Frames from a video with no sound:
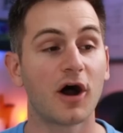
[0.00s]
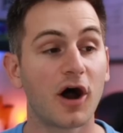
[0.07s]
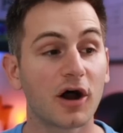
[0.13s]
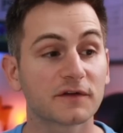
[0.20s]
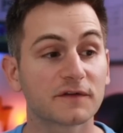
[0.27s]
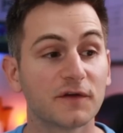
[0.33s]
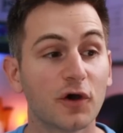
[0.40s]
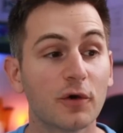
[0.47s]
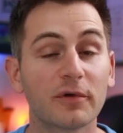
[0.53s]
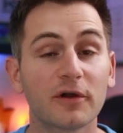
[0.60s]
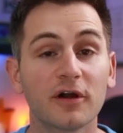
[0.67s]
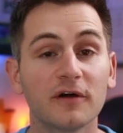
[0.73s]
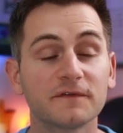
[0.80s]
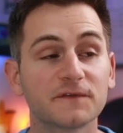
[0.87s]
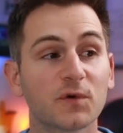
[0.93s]

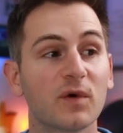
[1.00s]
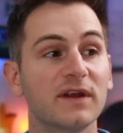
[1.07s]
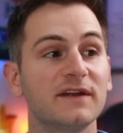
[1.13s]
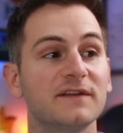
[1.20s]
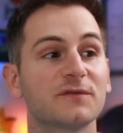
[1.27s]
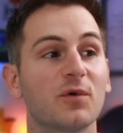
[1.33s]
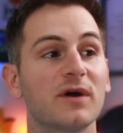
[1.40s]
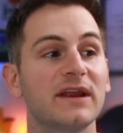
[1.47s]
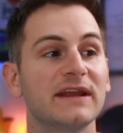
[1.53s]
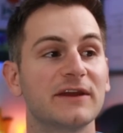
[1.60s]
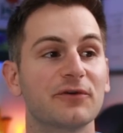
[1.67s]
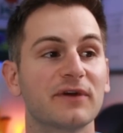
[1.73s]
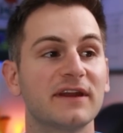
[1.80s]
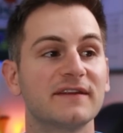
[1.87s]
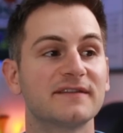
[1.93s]
October of 2020,
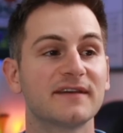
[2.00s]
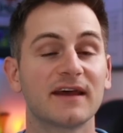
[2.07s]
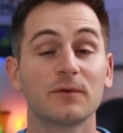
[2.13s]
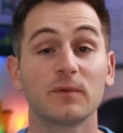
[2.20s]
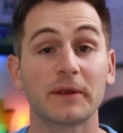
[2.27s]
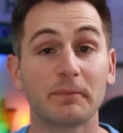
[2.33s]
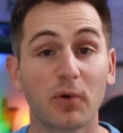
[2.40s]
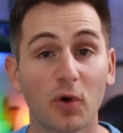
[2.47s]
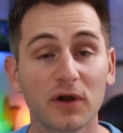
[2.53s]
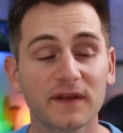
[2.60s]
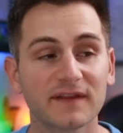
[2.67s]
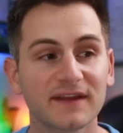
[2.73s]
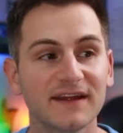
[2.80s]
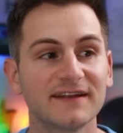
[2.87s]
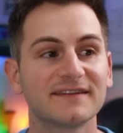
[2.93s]
Green said,
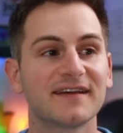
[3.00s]
reportedly,